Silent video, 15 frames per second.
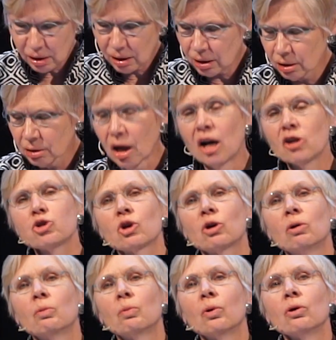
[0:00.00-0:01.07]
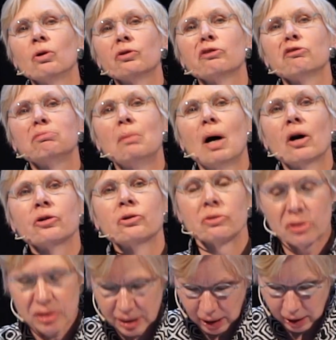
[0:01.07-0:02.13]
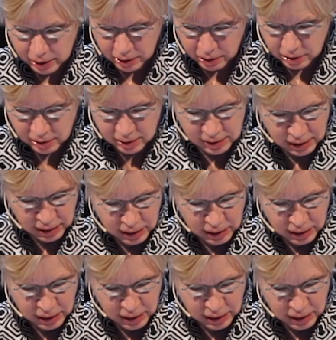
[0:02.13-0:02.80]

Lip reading: the logical world of modern science